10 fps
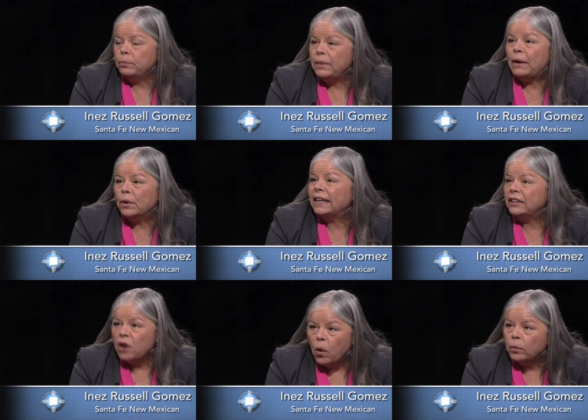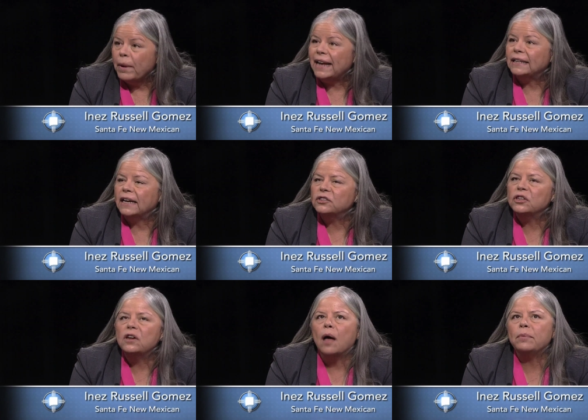they really don't pay
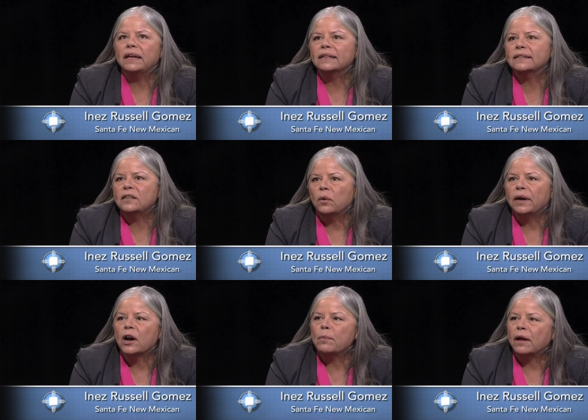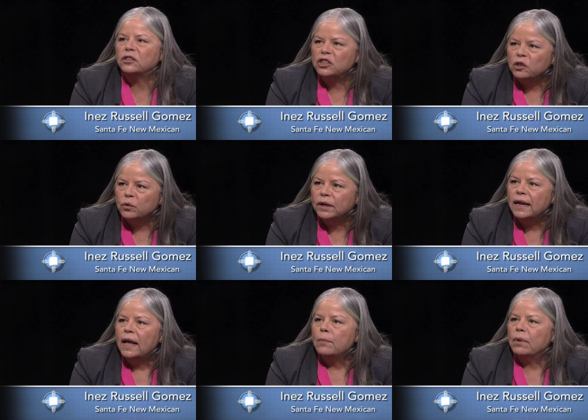attention, not because they don't care about children,
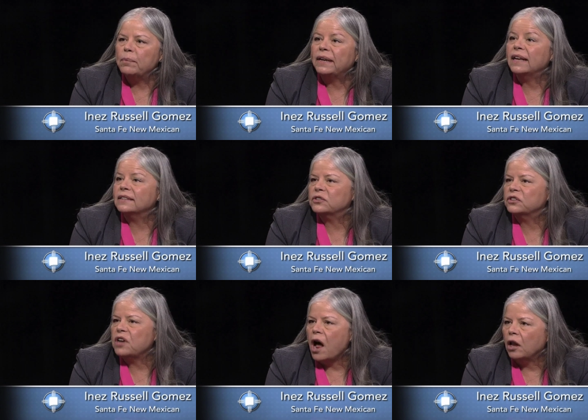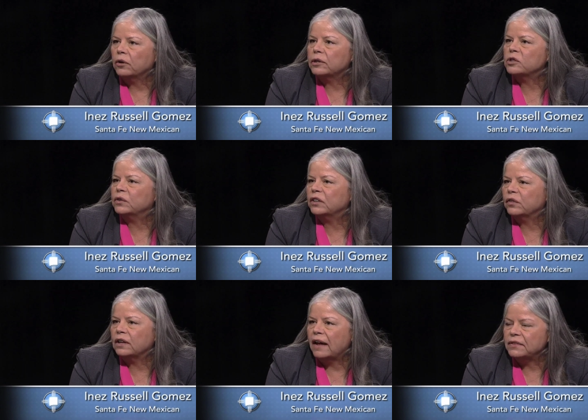but because there's a tolerance for
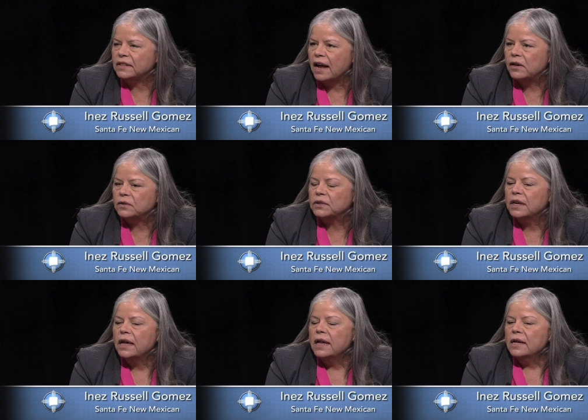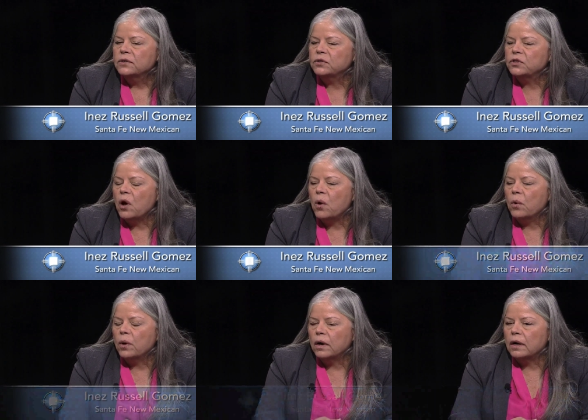different lifestyles. Mm-hmm.
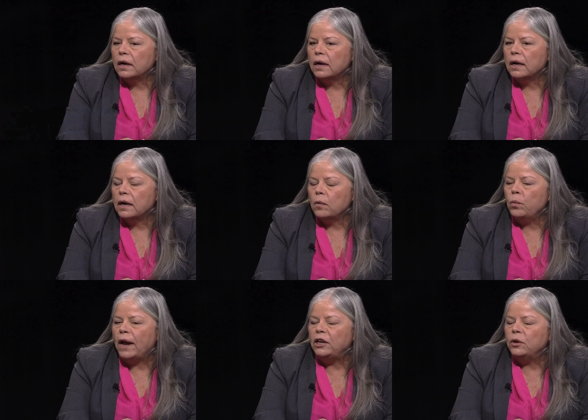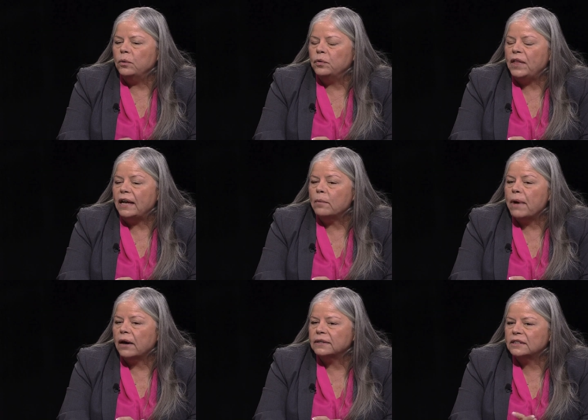So when you think
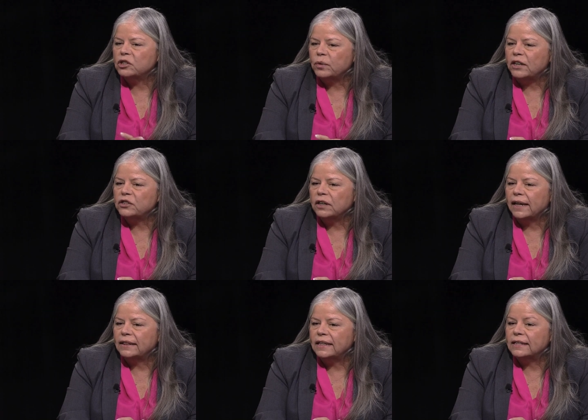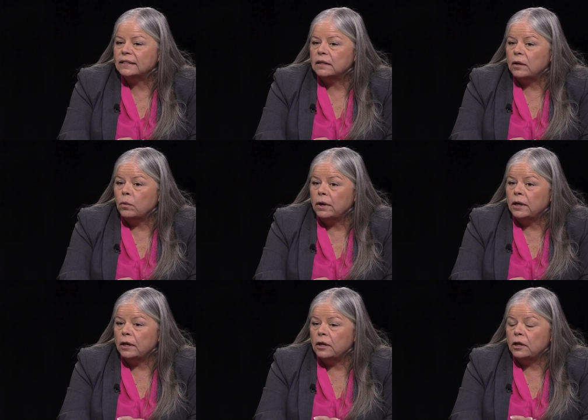about a situation like this,
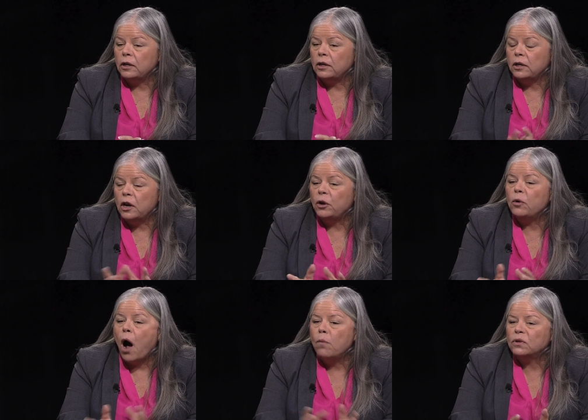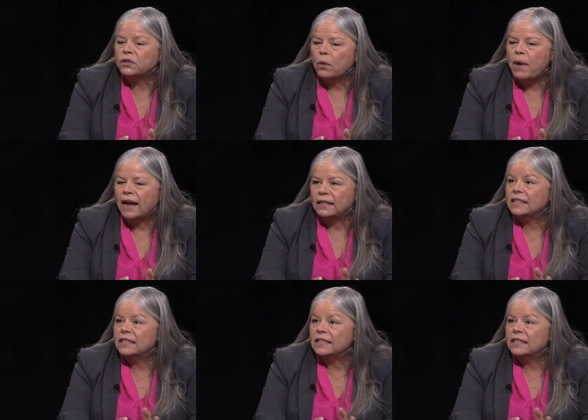you know, you almost go back to